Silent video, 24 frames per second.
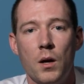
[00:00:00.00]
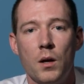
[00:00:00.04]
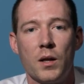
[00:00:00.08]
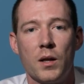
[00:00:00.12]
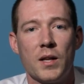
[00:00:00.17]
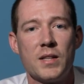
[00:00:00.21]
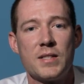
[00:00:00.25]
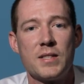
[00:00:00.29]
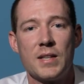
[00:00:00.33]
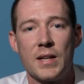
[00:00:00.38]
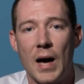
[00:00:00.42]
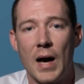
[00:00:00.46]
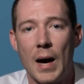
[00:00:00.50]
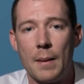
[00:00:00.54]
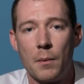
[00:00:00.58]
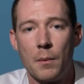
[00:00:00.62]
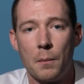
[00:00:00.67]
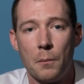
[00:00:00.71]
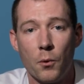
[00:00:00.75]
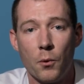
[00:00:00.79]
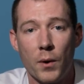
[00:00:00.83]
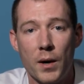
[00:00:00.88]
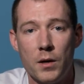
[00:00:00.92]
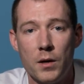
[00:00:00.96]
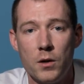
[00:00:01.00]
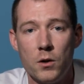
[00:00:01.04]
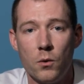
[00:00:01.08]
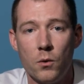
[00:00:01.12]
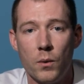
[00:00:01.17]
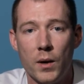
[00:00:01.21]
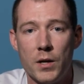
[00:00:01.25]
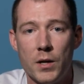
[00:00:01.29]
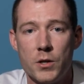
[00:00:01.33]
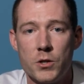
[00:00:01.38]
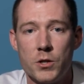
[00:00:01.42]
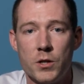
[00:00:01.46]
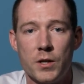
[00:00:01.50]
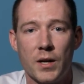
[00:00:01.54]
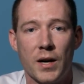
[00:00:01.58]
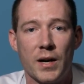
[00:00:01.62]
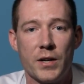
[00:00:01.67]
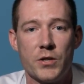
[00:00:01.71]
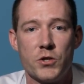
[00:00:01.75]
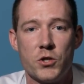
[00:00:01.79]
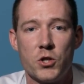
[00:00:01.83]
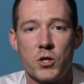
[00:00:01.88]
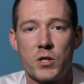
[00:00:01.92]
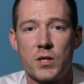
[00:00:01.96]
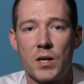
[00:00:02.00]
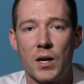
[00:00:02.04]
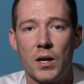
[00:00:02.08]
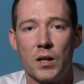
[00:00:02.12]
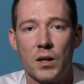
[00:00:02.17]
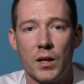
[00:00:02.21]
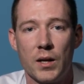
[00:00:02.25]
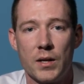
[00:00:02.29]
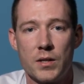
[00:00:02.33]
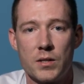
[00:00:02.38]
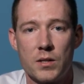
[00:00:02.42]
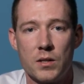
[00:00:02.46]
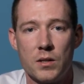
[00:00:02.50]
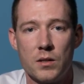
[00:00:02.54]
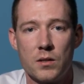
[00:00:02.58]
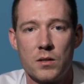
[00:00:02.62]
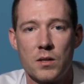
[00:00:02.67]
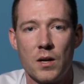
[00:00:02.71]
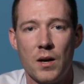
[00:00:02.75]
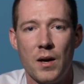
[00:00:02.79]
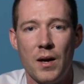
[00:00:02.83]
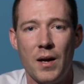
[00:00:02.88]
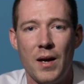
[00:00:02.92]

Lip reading: Let's say I'm a brand new agent, I just got licensed,